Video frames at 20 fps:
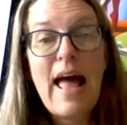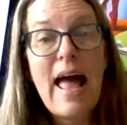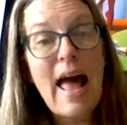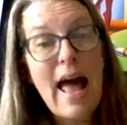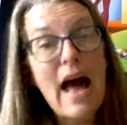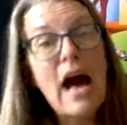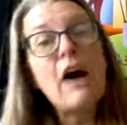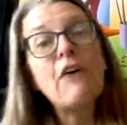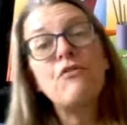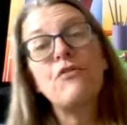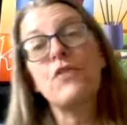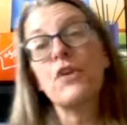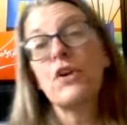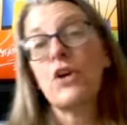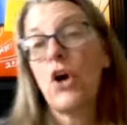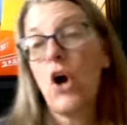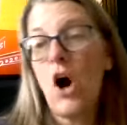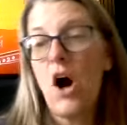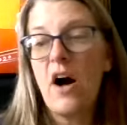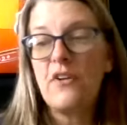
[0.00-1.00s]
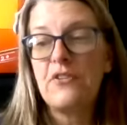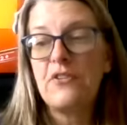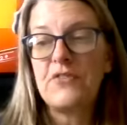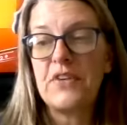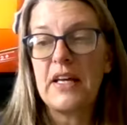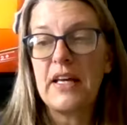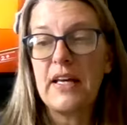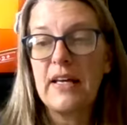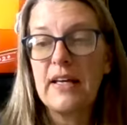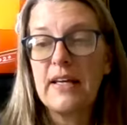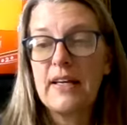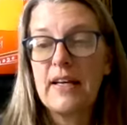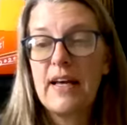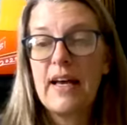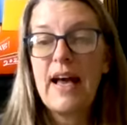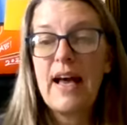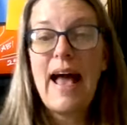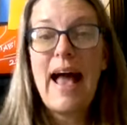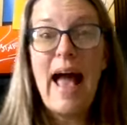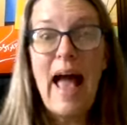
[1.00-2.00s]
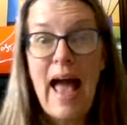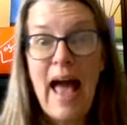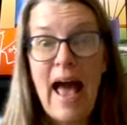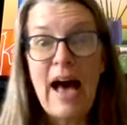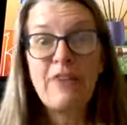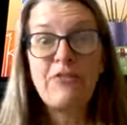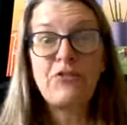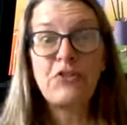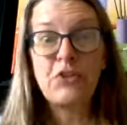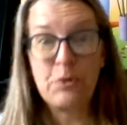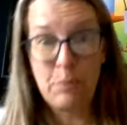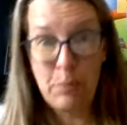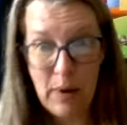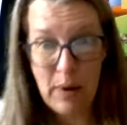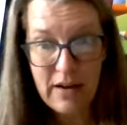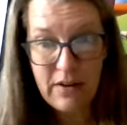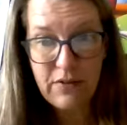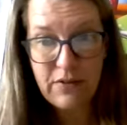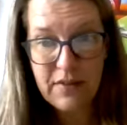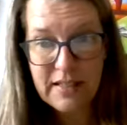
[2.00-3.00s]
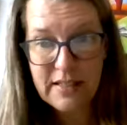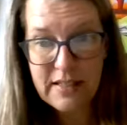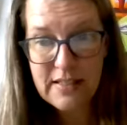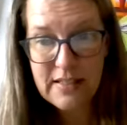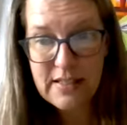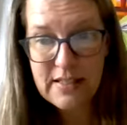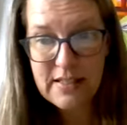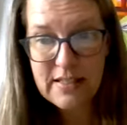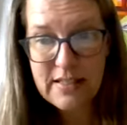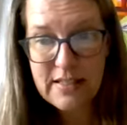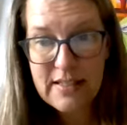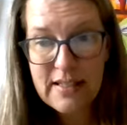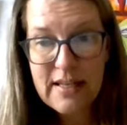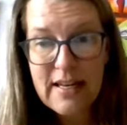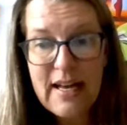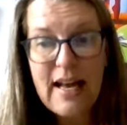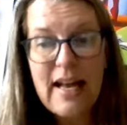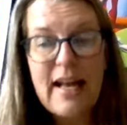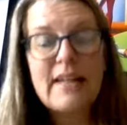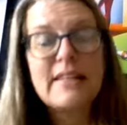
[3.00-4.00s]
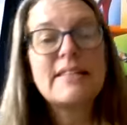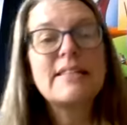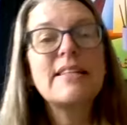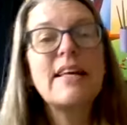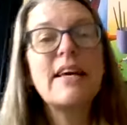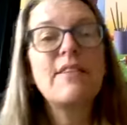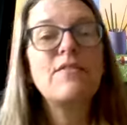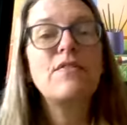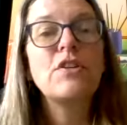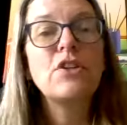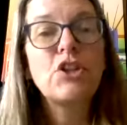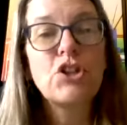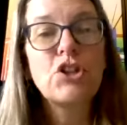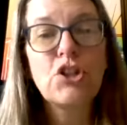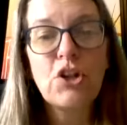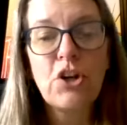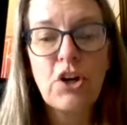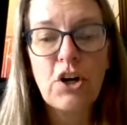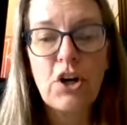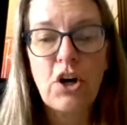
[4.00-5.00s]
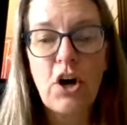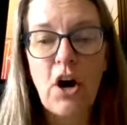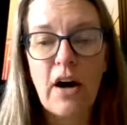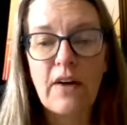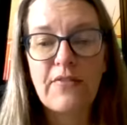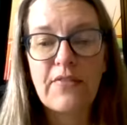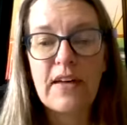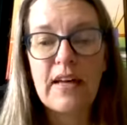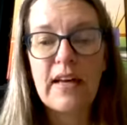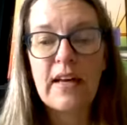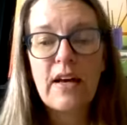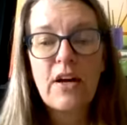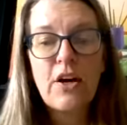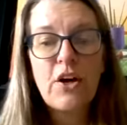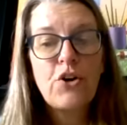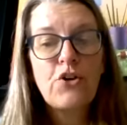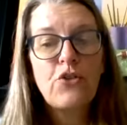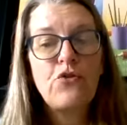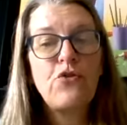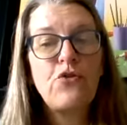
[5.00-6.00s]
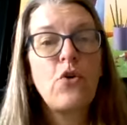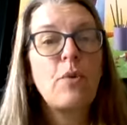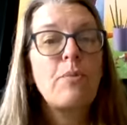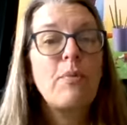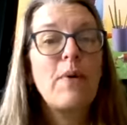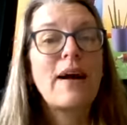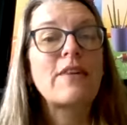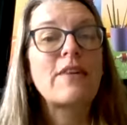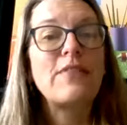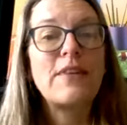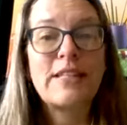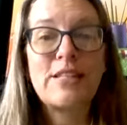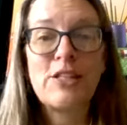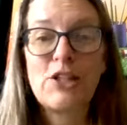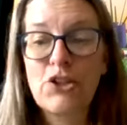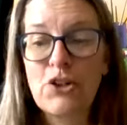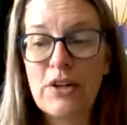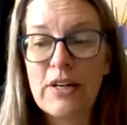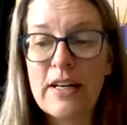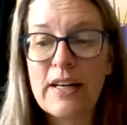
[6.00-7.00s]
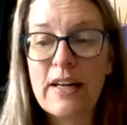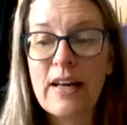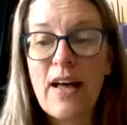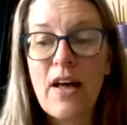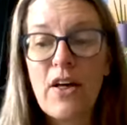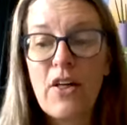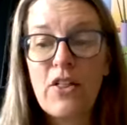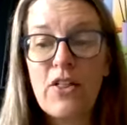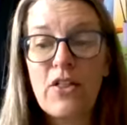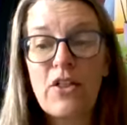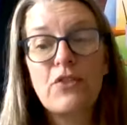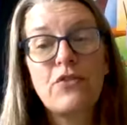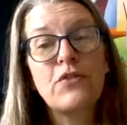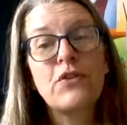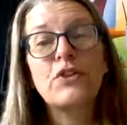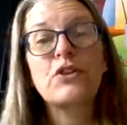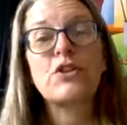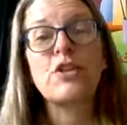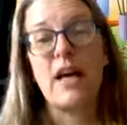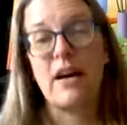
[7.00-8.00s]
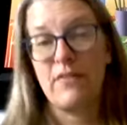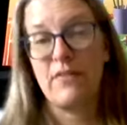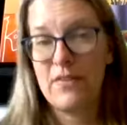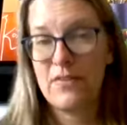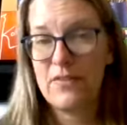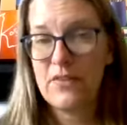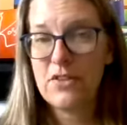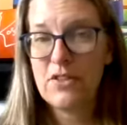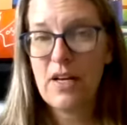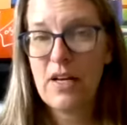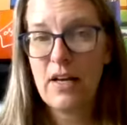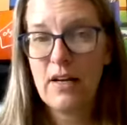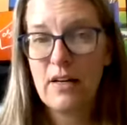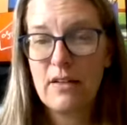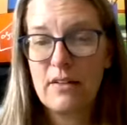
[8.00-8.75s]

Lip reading: Have the coffee after breakfast and save the sugar coffee for breakfast during the first half of your